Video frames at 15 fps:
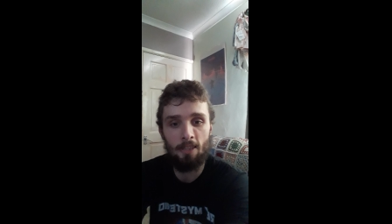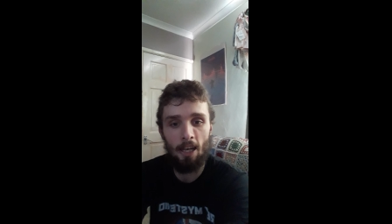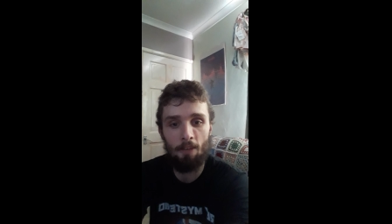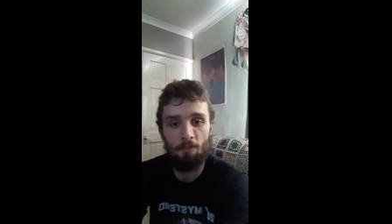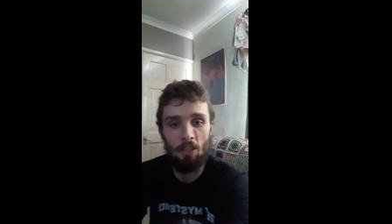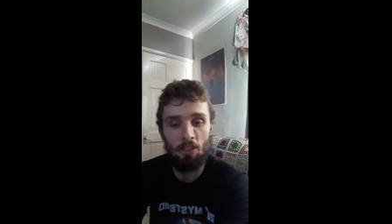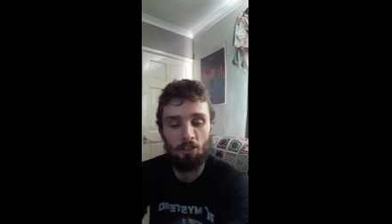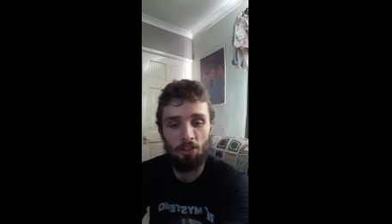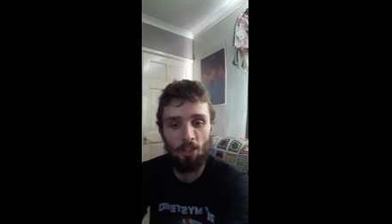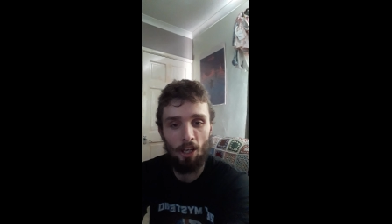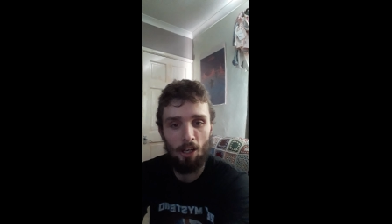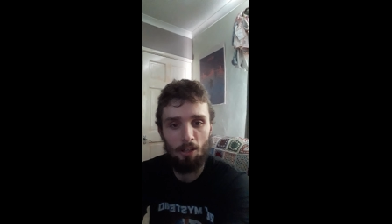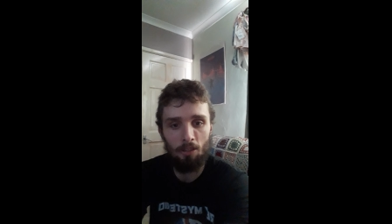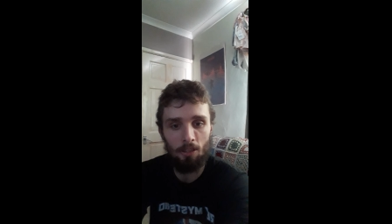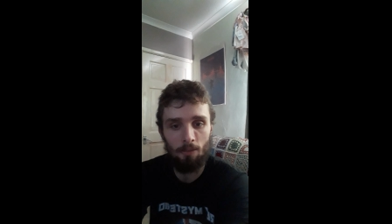
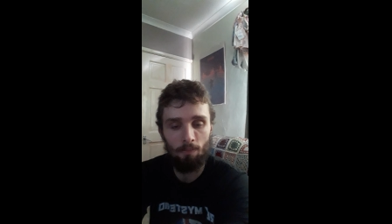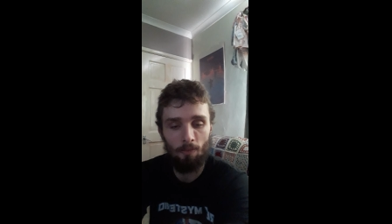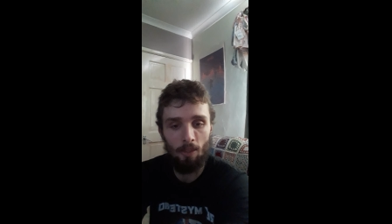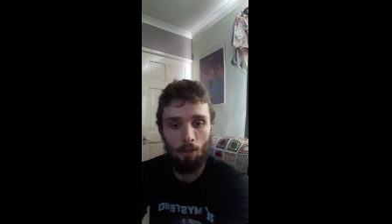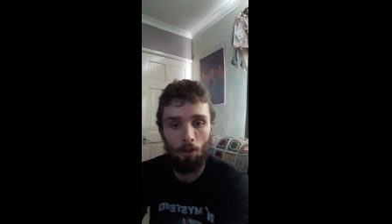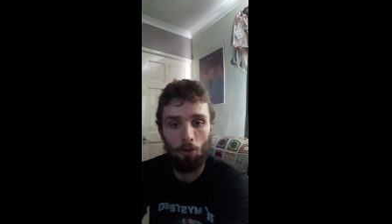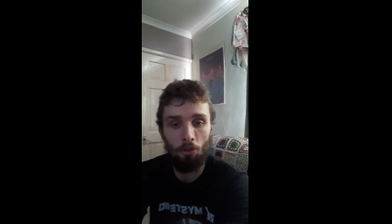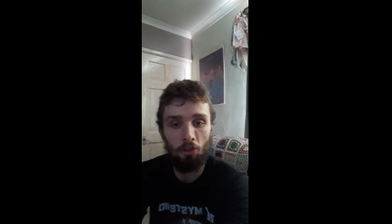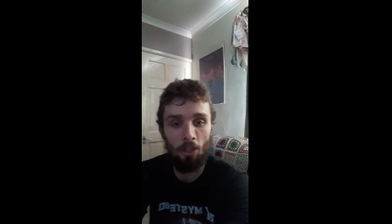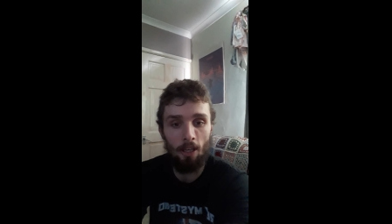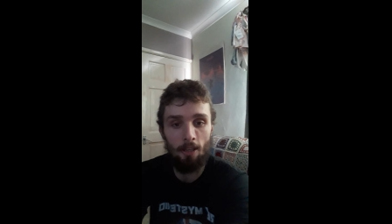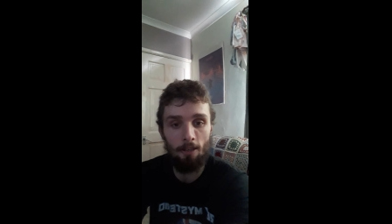Tavistock. Also,